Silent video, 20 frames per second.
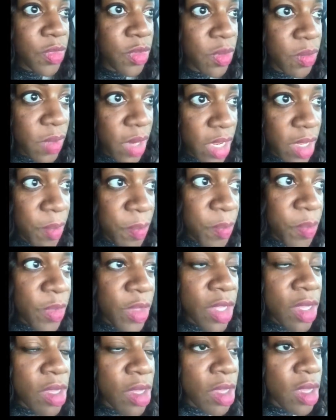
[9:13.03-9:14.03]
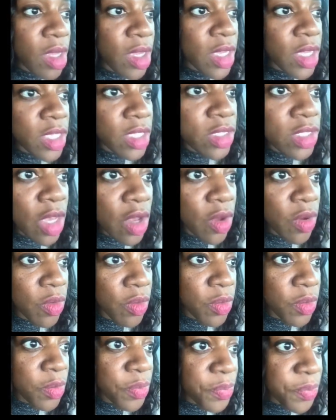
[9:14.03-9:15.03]
All right? So,
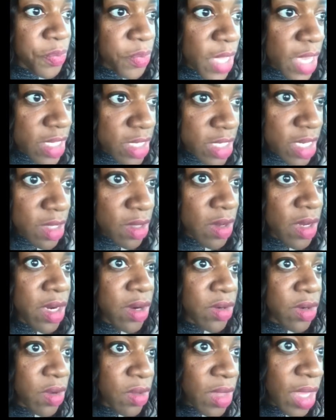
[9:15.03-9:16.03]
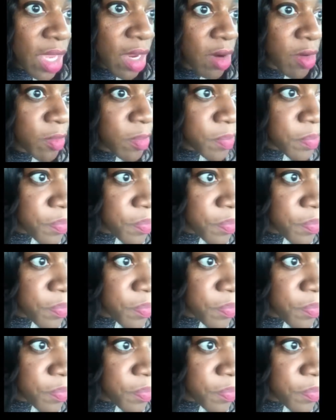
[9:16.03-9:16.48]
that's neither here nor there.